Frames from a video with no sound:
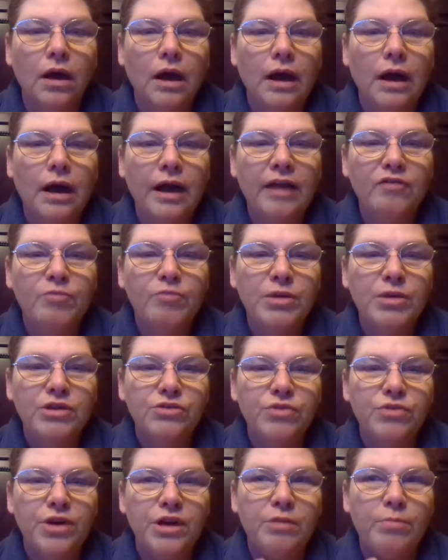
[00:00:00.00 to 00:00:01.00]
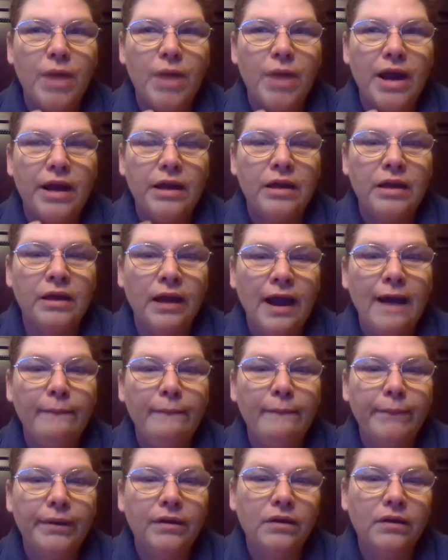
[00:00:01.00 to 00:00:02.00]
I have been treated by
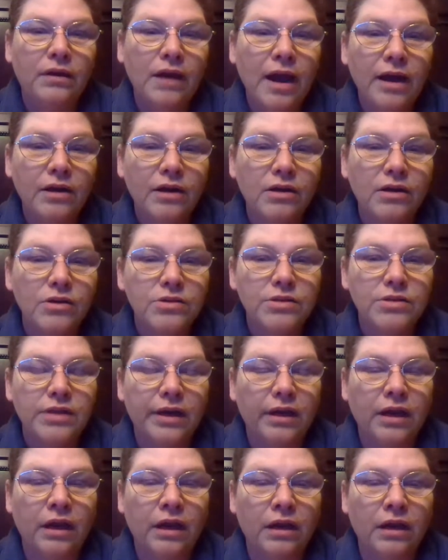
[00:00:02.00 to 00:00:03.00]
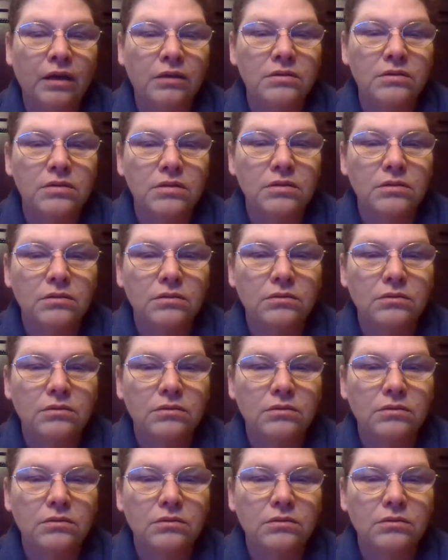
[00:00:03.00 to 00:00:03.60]
incompetent doctors that can't,